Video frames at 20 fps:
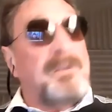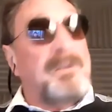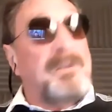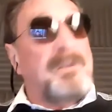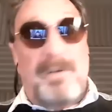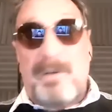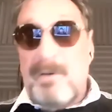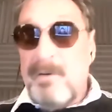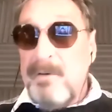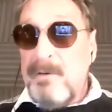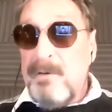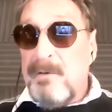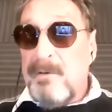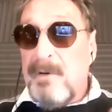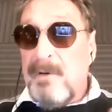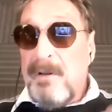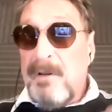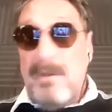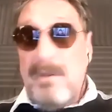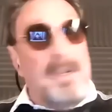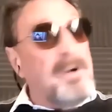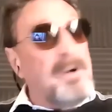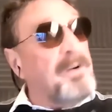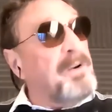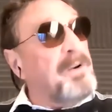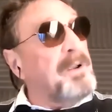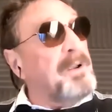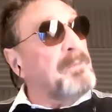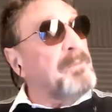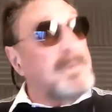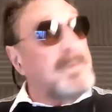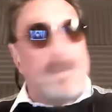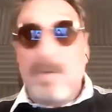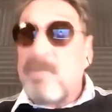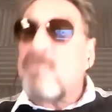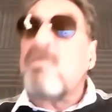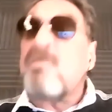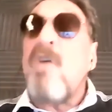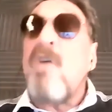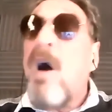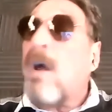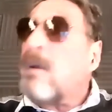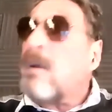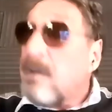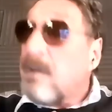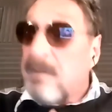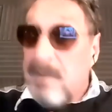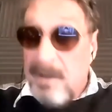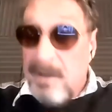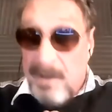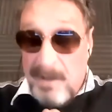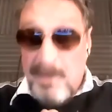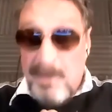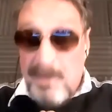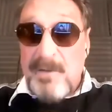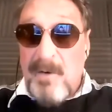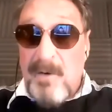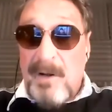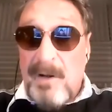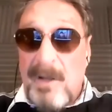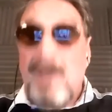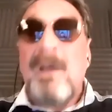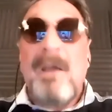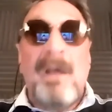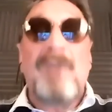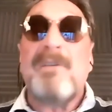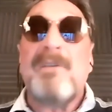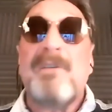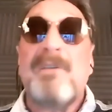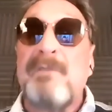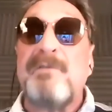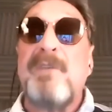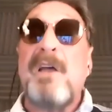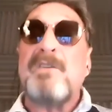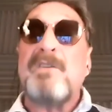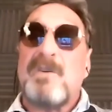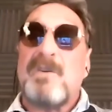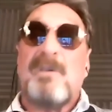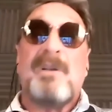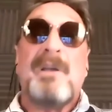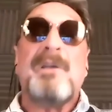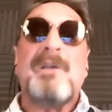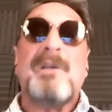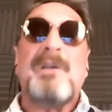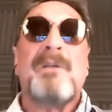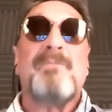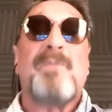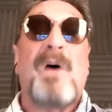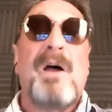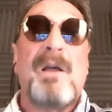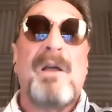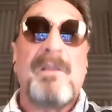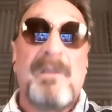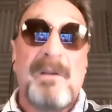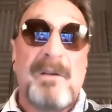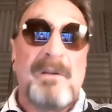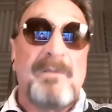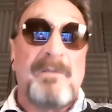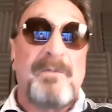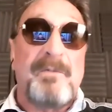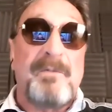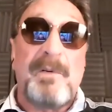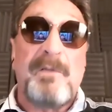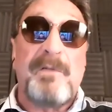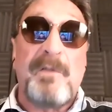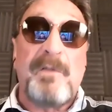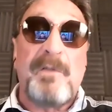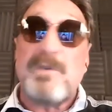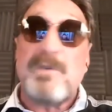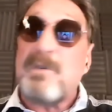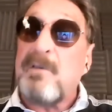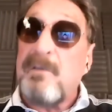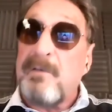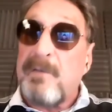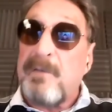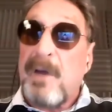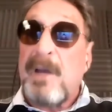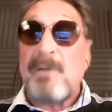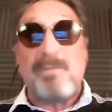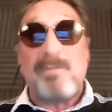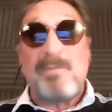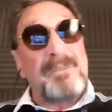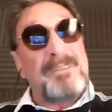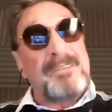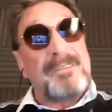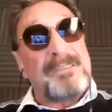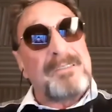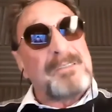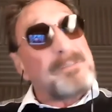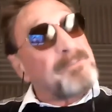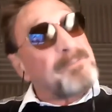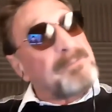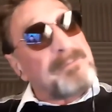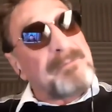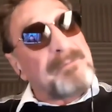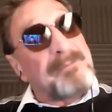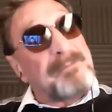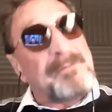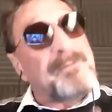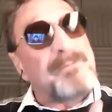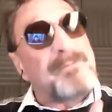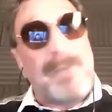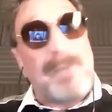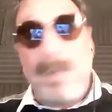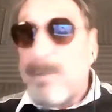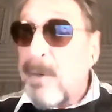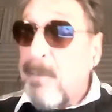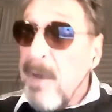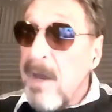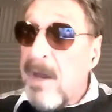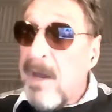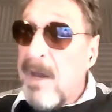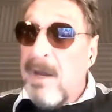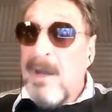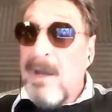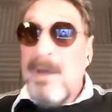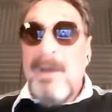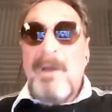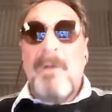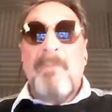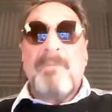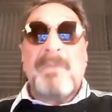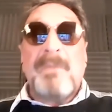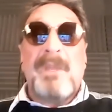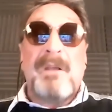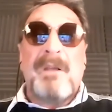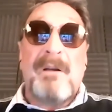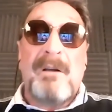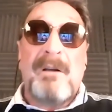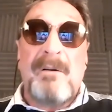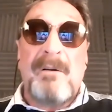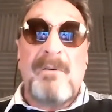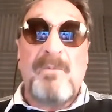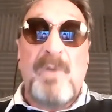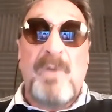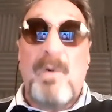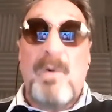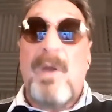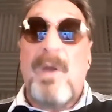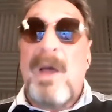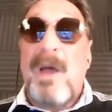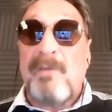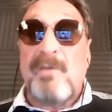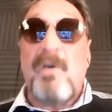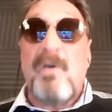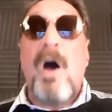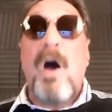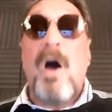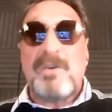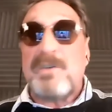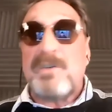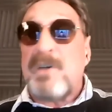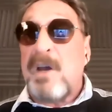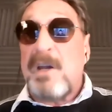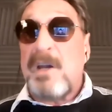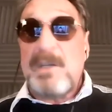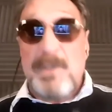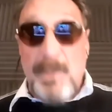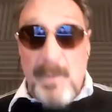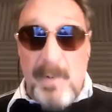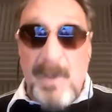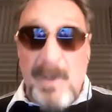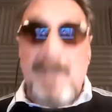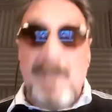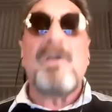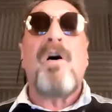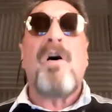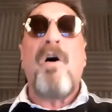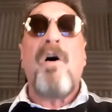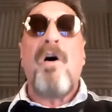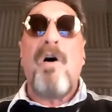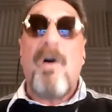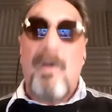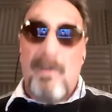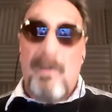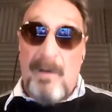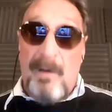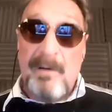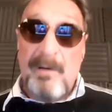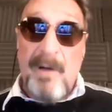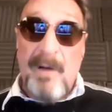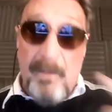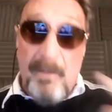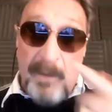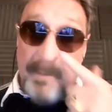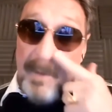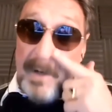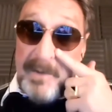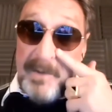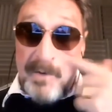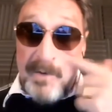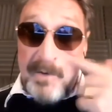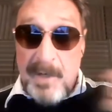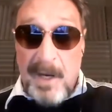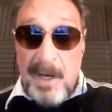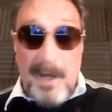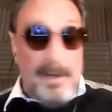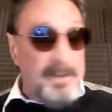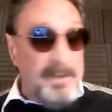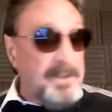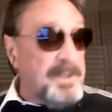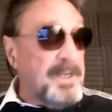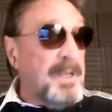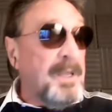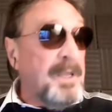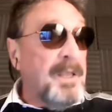to Ethereum to Tron, I think it is right now. And eventually, by the 1st of April, maybe May, we will have cross chains between all of the major chains.